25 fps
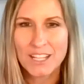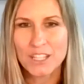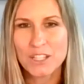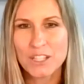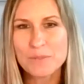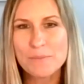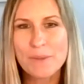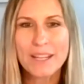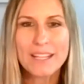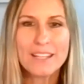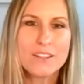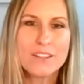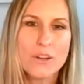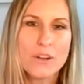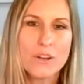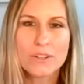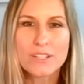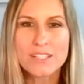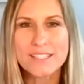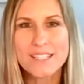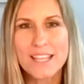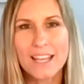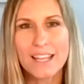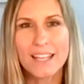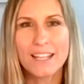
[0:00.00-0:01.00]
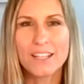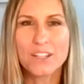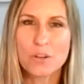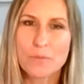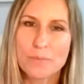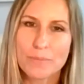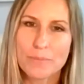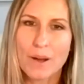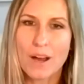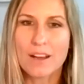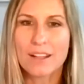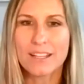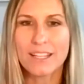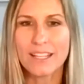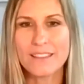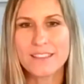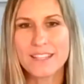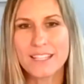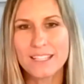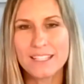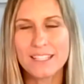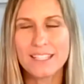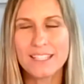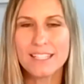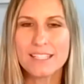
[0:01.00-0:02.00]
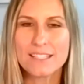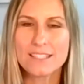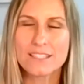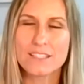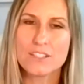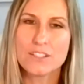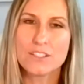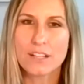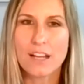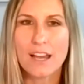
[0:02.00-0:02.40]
you might notice that in your body, that it's